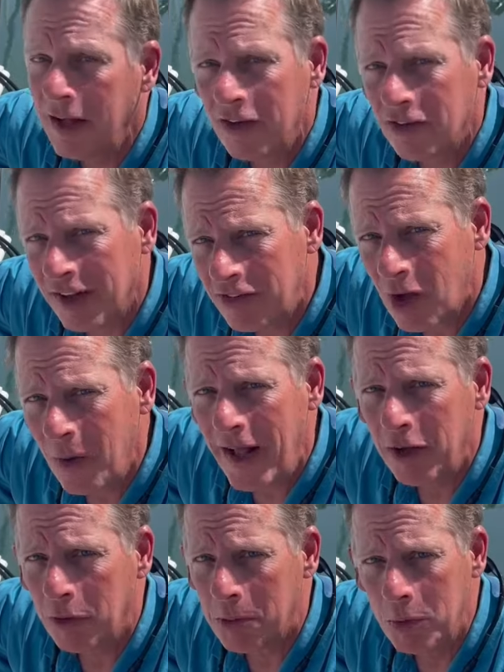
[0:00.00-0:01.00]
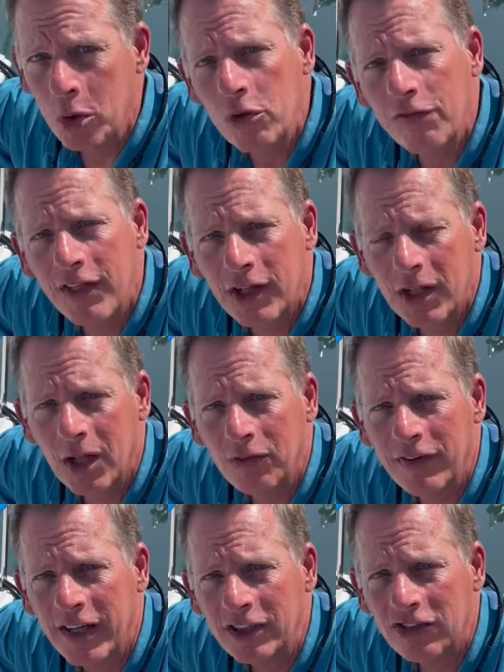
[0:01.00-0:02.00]
So let's go ahead and remove the
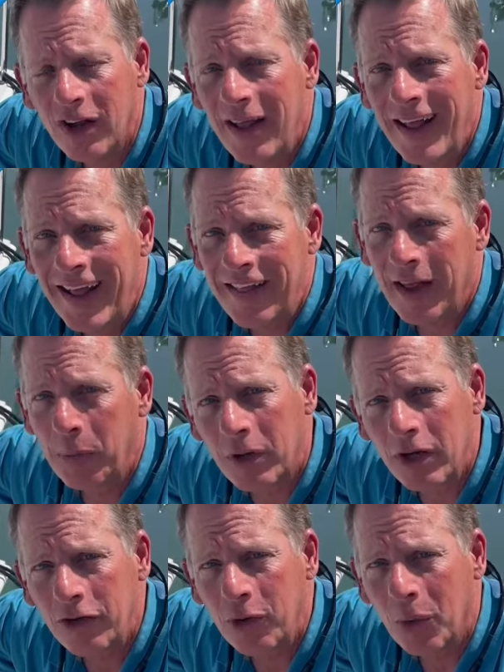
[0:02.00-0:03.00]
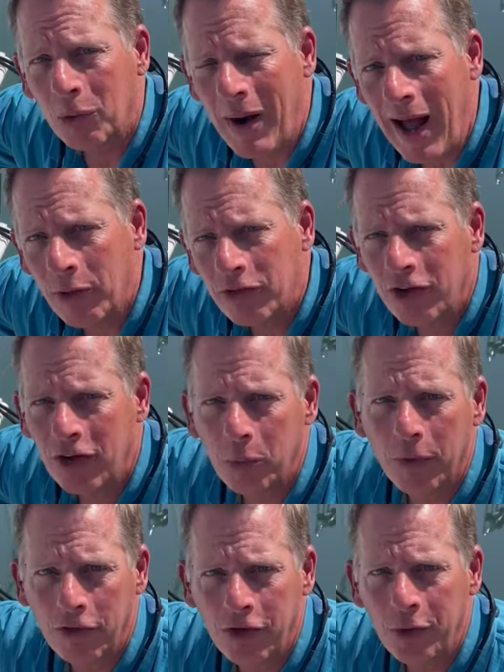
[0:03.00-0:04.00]
clove hitch, and then we're going to do a round turn
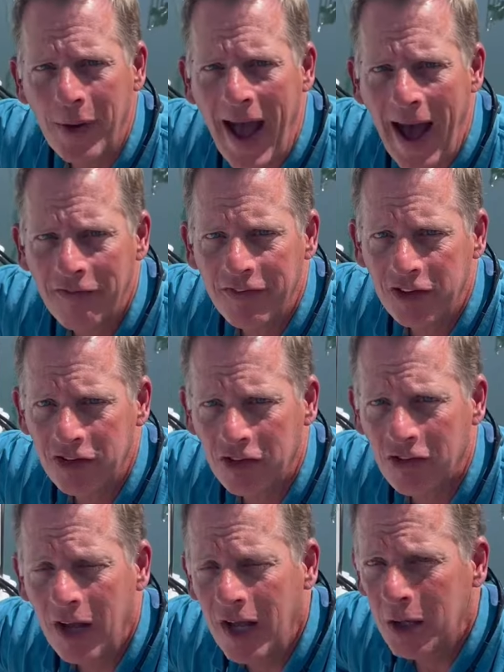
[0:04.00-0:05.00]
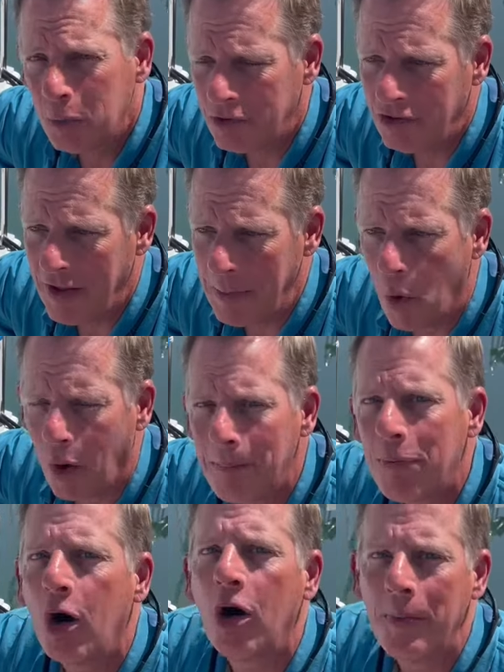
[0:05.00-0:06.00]
with 2 half hitches, which is a more
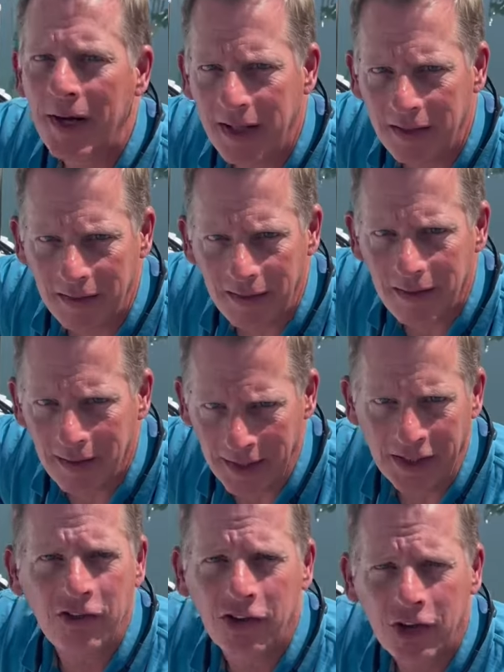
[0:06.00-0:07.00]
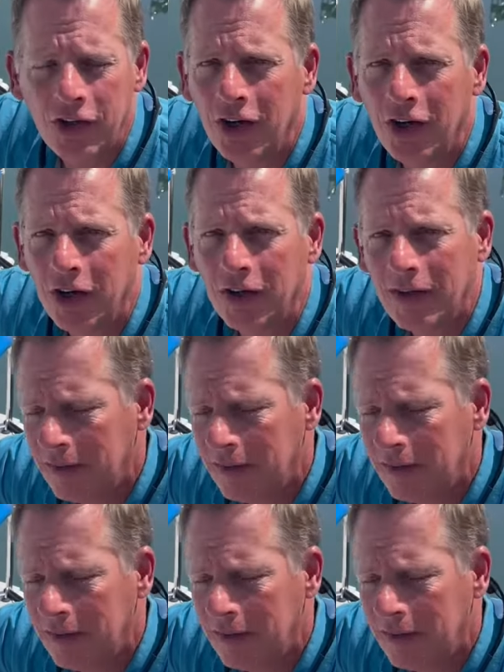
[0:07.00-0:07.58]
permanently secured